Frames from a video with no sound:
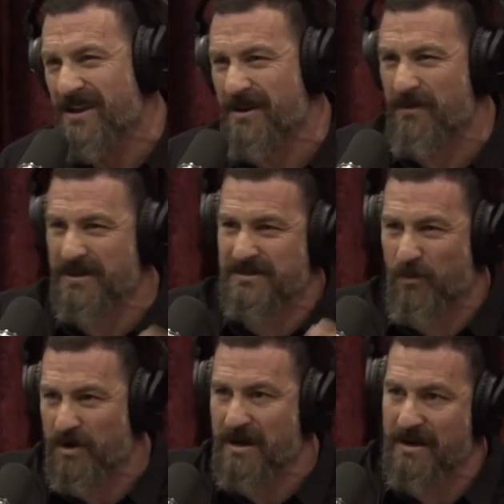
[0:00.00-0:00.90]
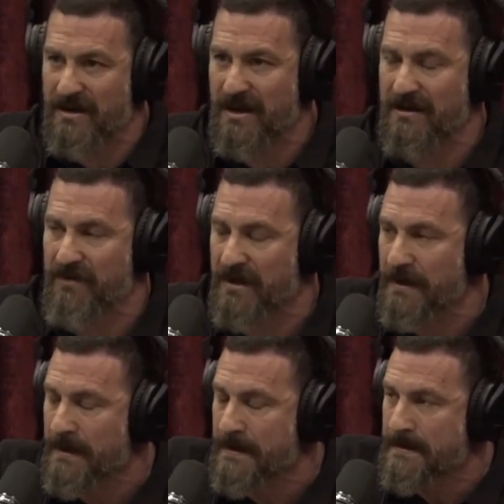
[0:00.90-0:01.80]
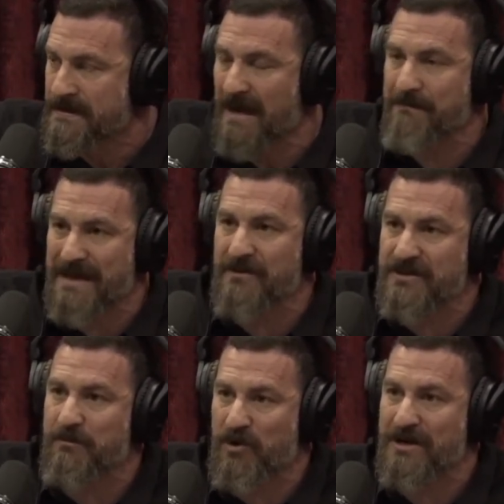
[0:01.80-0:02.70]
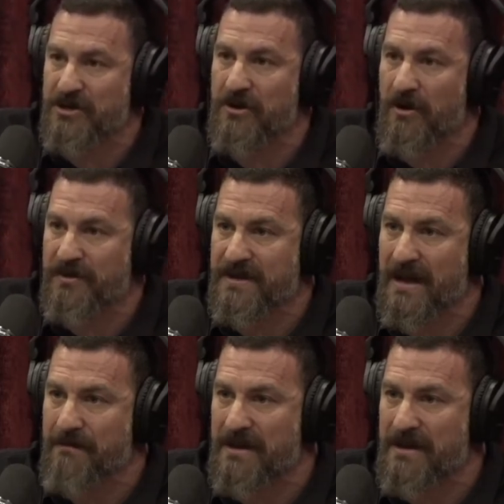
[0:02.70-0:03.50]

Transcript: And everything's working in a kind of a top down suppression all the time.